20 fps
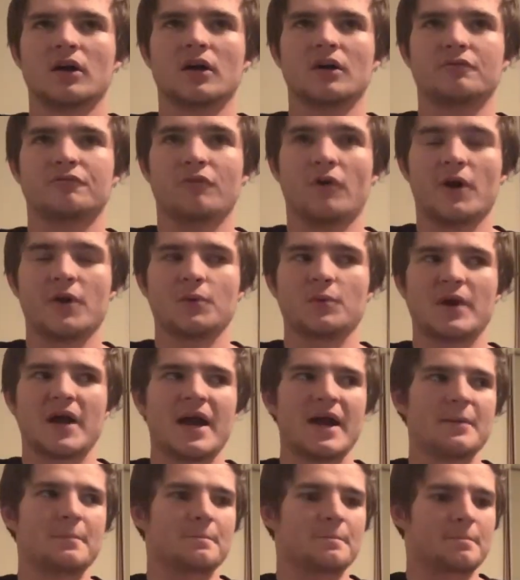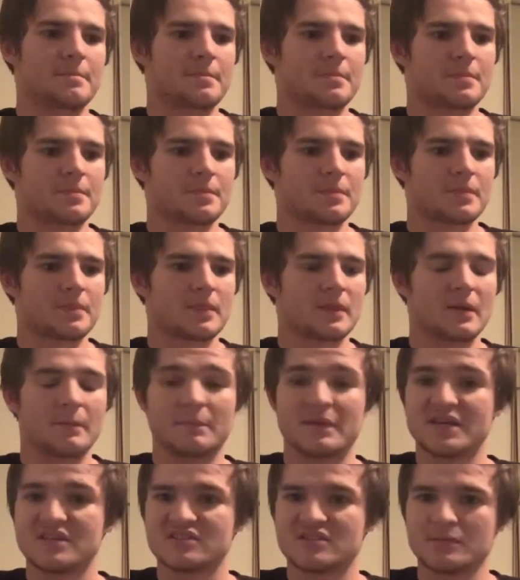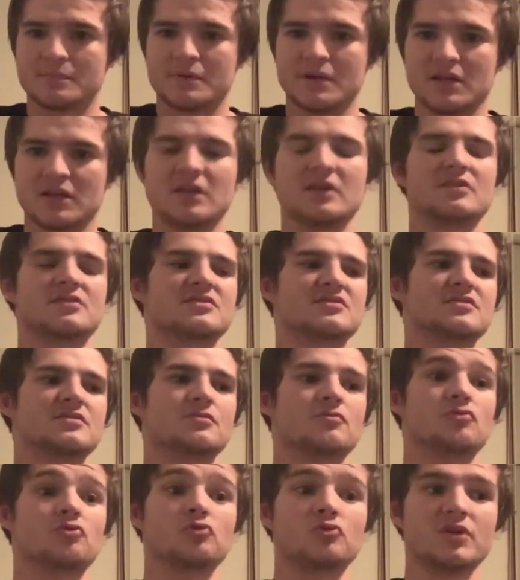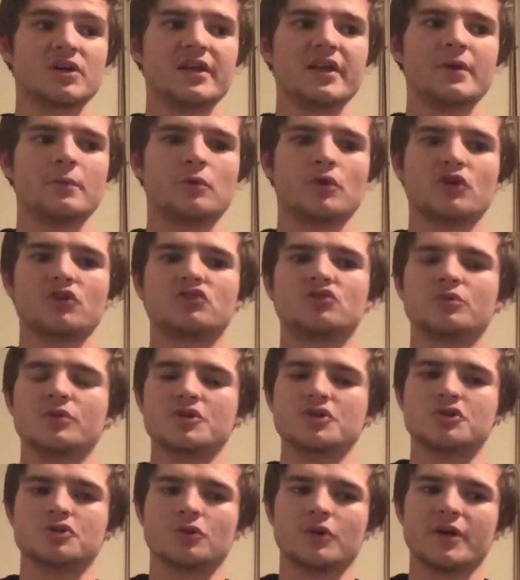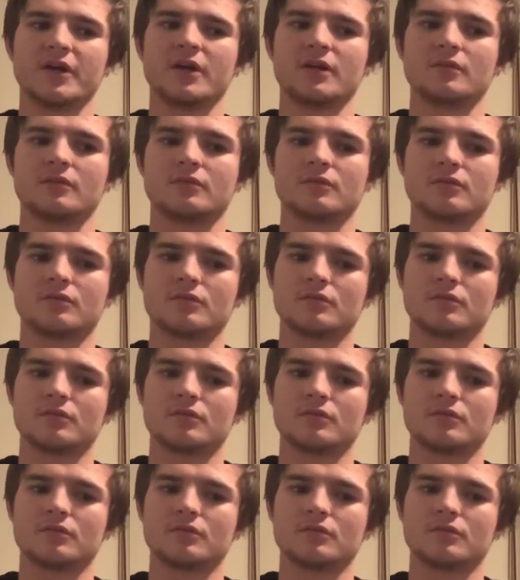Final game. Mixed opinions. Really wanted to enjoy it.